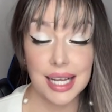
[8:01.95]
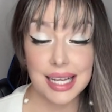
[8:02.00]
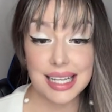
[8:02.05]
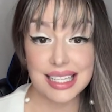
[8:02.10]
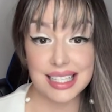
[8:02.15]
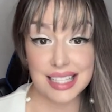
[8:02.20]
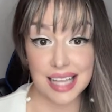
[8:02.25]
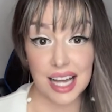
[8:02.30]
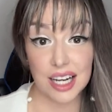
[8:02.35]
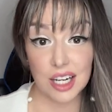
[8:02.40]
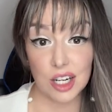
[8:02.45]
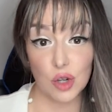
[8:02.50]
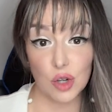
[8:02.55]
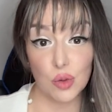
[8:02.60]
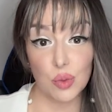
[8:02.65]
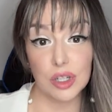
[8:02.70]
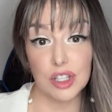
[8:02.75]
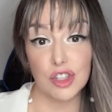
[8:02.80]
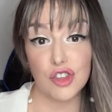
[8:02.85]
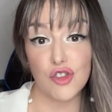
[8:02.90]

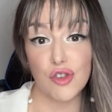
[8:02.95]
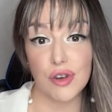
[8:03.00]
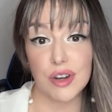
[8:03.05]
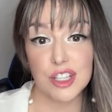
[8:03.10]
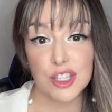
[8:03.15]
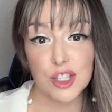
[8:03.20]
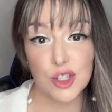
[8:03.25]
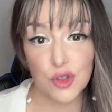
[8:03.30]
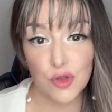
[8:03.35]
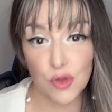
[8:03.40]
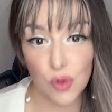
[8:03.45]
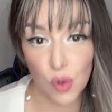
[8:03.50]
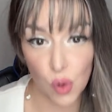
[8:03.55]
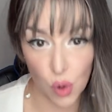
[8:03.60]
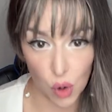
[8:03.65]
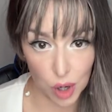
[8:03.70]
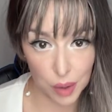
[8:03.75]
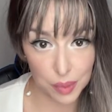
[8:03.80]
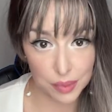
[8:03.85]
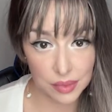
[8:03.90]
Saturn will
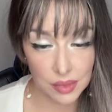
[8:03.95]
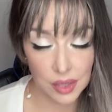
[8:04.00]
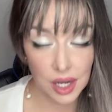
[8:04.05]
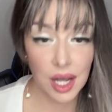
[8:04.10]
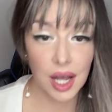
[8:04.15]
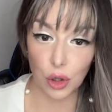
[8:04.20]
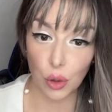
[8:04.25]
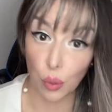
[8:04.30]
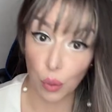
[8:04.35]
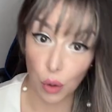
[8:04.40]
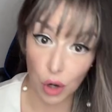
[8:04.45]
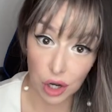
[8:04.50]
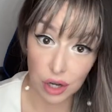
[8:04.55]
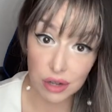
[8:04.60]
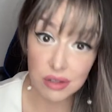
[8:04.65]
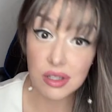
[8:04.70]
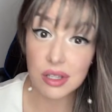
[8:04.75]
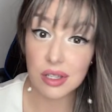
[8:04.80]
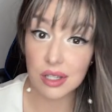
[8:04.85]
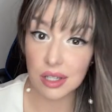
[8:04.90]
transform your
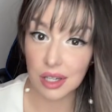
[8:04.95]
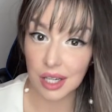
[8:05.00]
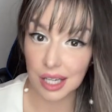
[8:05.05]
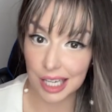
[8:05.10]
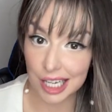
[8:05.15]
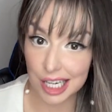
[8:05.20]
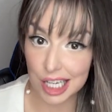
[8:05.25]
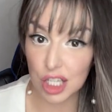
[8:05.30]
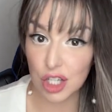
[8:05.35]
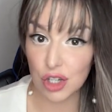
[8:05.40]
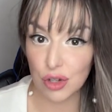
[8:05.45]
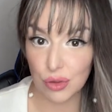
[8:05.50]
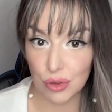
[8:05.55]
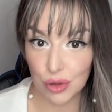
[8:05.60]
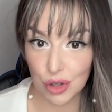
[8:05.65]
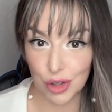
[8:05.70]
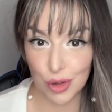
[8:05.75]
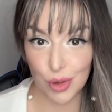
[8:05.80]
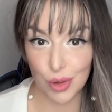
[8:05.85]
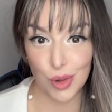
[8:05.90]
words into
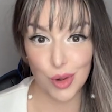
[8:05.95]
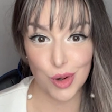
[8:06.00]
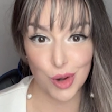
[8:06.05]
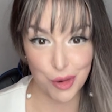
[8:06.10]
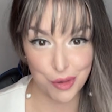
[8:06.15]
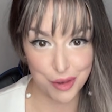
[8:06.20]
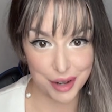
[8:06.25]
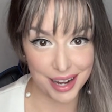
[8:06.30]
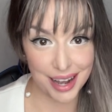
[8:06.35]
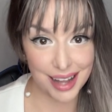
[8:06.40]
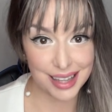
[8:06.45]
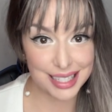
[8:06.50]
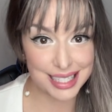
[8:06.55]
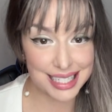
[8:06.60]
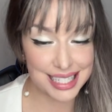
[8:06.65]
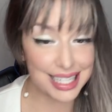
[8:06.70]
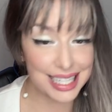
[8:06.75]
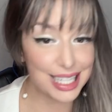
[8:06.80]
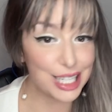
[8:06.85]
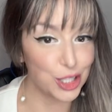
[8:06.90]
your
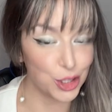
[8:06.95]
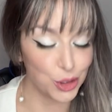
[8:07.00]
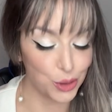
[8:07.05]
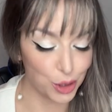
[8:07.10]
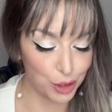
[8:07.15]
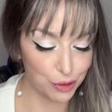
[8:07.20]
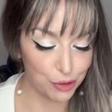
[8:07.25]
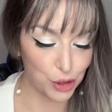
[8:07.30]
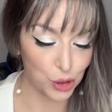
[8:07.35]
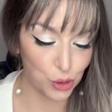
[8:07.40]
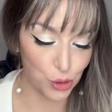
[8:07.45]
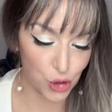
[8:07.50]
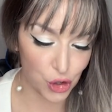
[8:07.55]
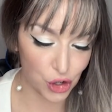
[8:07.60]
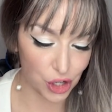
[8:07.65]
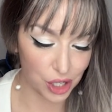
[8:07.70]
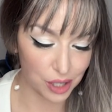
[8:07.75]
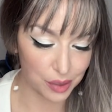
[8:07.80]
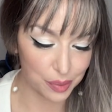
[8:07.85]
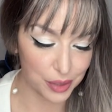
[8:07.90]
reality, your
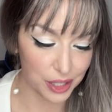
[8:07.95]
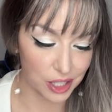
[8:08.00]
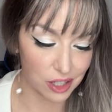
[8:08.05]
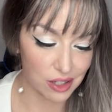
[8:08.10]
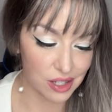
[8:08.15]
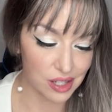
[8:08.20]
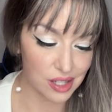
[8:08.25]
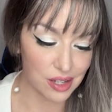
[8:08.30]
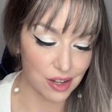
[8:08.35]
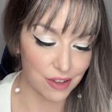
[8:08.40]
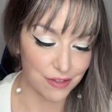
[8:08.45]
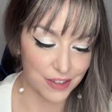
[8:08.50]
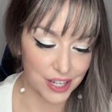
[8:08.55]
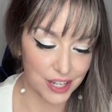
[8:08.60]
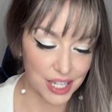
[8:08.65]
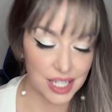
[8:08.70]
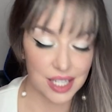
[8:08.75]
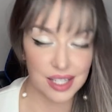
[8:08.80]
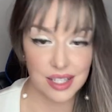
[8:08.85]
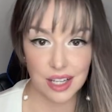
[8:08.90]
future, because
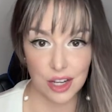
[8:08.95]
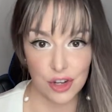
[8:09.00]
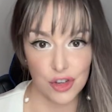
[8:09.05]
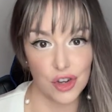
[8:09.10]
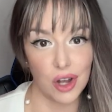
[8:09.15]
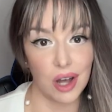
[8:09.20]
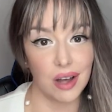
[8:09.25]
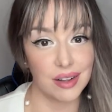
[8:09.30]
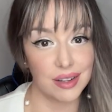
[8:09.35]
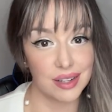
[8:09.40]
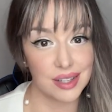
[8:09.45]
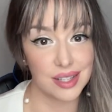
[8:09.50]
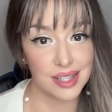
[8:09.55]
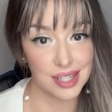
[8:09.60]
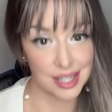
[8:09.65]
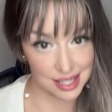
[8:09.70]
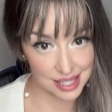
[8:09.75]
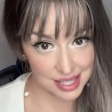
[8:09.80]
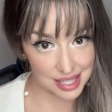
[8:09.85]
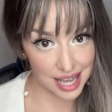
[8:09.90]
Venus conjuncts
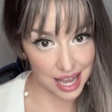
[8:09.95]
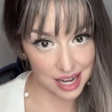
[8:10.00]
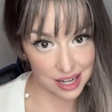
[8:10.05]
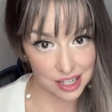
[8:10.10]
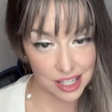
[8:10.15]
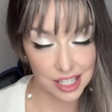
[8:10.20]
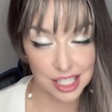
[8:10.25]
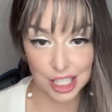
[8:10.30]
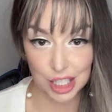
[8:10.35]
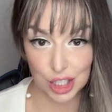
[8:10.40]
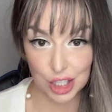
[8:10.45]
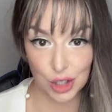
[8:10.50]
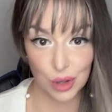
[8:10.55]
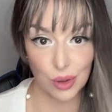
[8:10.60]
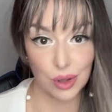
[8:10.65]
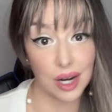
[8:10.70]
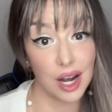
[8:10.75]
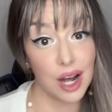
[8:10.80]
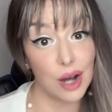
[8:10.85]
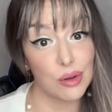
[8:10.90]
Saturn in
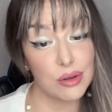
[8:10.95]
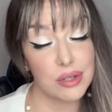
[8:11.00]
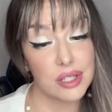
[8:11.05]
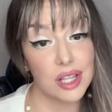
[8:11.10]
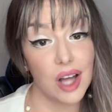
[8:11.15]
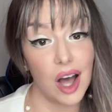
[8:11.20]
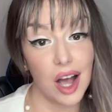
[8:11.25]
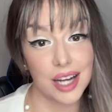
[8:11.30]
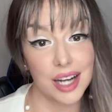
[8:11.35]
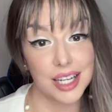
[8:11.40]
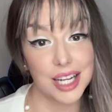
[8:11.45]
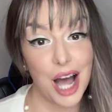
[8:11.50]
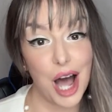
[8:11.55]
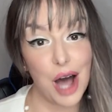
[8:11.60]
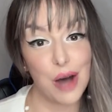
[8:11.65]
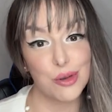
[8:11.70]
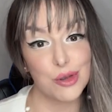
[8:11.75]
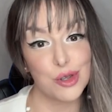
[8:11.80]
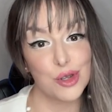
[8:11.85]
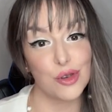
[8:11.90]
your house 9,
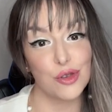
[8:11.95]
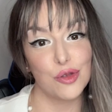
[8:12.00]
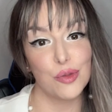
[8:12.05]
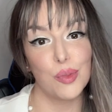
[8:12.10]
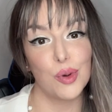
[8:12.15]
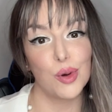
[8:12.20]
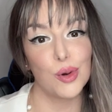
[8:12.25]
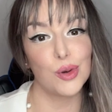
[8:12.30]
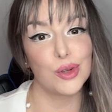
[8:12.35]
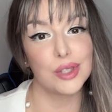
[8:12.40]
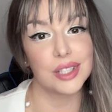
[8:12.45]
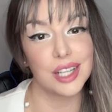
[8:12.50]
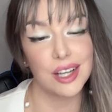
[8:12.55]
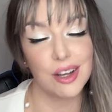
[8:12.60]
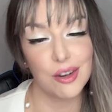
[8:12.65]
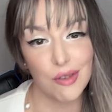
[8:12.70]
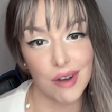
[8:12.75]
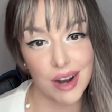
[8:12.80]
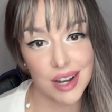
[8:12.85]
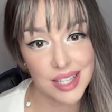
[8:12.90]
house of broaden
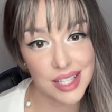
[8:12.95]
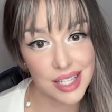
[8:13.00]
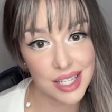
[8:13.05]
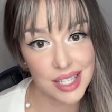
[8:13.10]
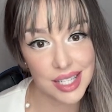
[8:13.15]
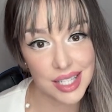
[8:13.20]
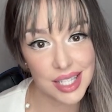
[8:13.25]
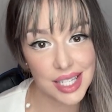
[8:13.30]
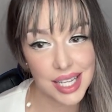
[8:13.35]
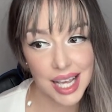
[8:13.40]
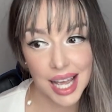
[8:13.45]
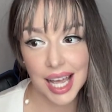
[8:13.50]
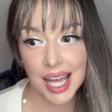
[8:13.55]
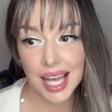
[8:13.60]
horizons.